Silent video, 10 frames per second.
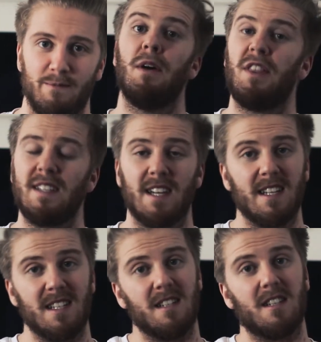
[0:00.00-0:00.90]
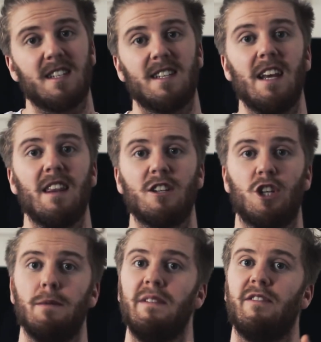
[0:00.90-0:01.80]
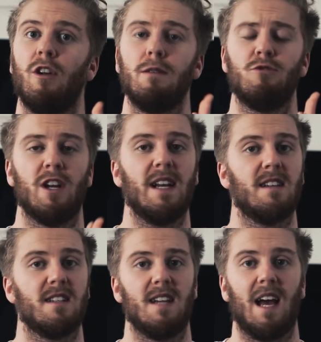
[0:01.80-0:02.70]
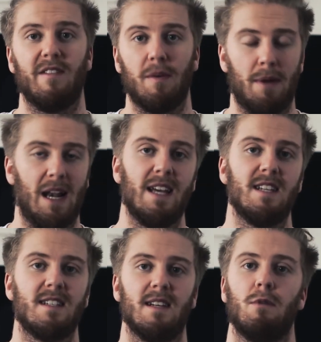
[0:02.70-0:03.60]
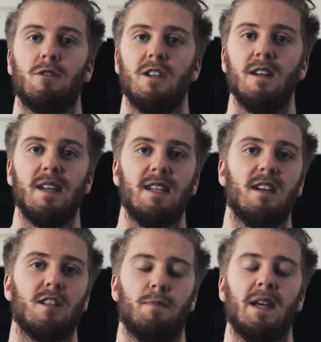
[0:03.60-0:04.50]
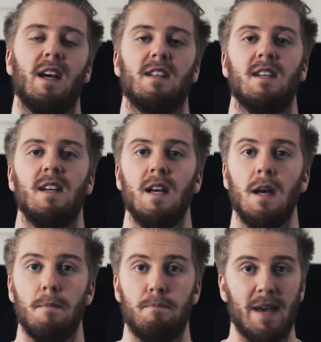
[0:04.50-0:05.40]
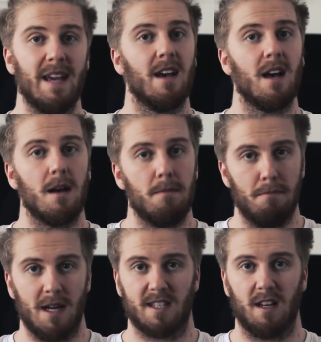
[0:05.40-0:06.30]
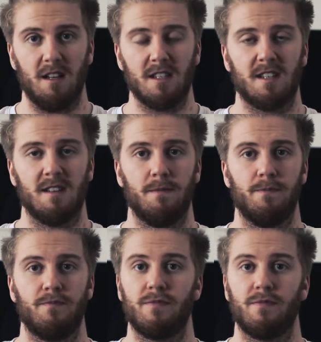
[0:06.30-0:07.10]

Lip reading: But this isn't to say that German volume training doesn't have a place. It most certainly does, because bigger muscles